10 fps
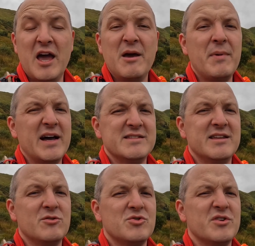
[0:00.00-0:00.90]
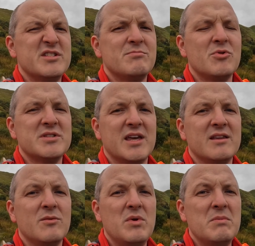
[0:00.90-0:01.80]
but as the day goes on it's supposed to
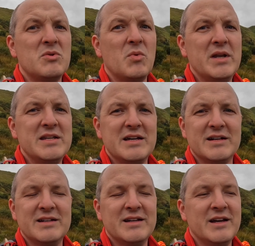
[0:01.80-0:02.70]
get a wee bit windier.